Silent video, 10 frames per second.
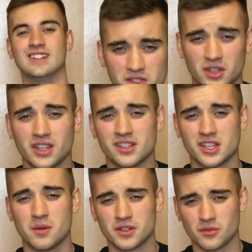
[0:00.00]
So thank you
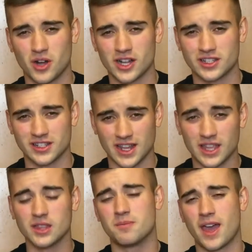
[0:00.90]
so much for watching this
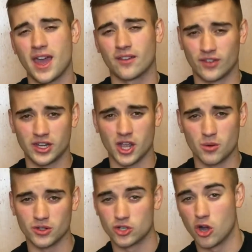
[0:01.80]
in the bag
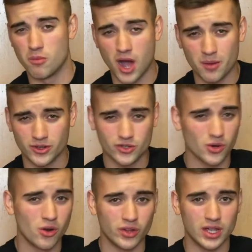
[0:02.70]
video with JoeMama.
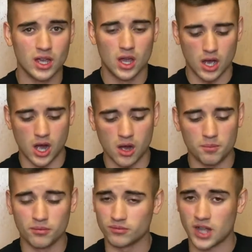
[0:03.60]
Truly,
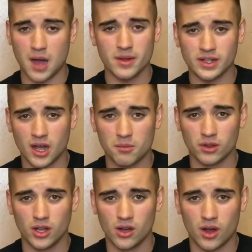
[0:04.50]
comment down
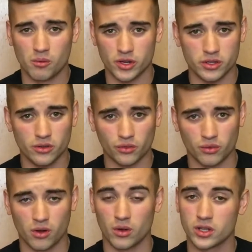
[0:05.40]
below on what you
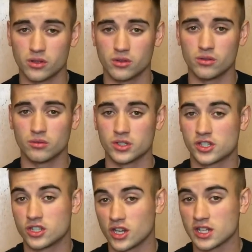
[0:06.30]
throw, what you
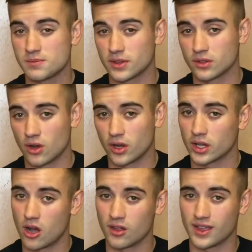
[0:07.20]
would suggest me
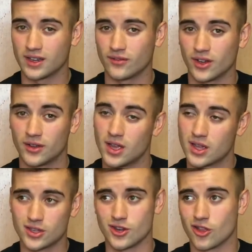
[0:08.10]
throwing. All Innova,
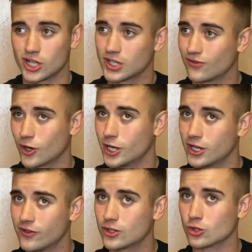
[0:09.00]
looking for an
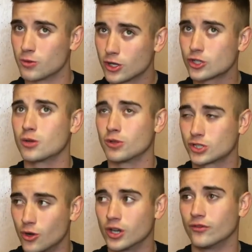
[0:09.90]
individual sponsorship.
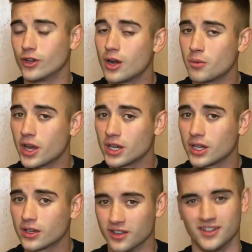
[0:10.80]
Let's go Innova. I'm
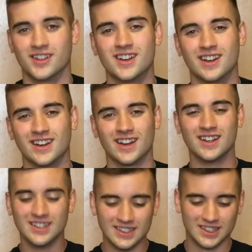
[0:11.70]
waiting.
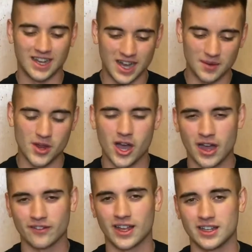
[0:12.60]
No,
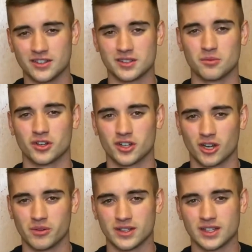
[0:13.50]
I've got to do some more
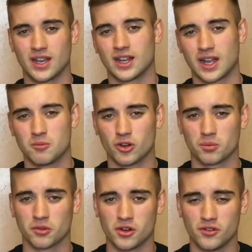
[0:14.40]
tournaments. I got more
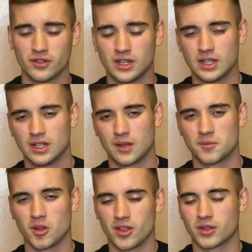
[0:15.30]
to prove. I'm
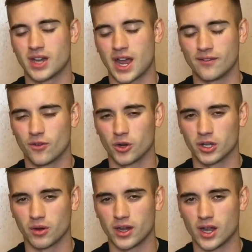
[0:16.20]
throwing like a
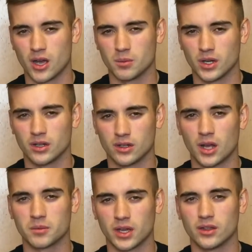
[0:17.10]
940 right now, but
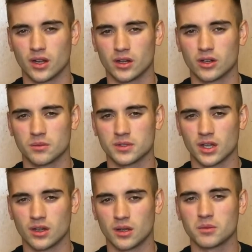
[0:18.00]
I'm getting there. You know what I'm
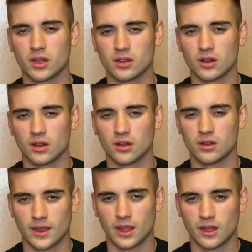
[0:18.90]
saying? I'm getting there.
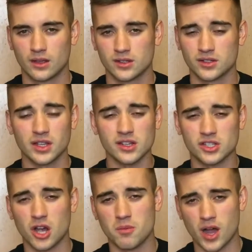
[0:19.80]
So thank you
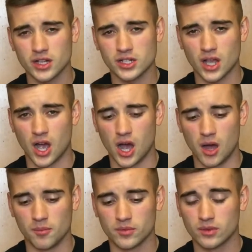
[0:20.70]
so much.
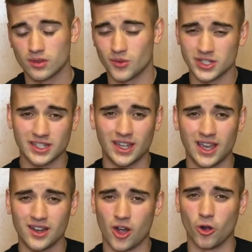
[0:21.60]
Once
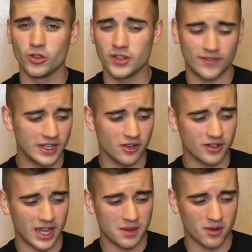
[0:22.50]
again, only
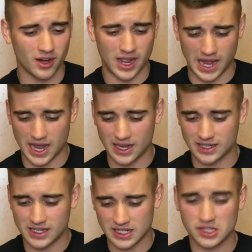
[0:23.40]
video gamer
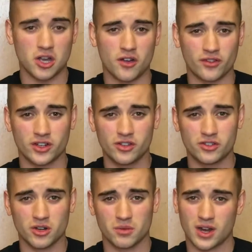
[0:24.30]
and disc golfer
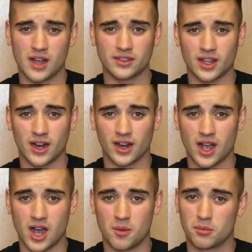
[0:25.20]
YouTuber out
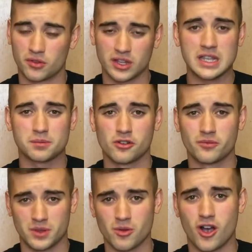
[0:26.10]
there. Please
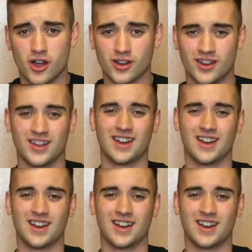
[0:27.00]
prove me wrong.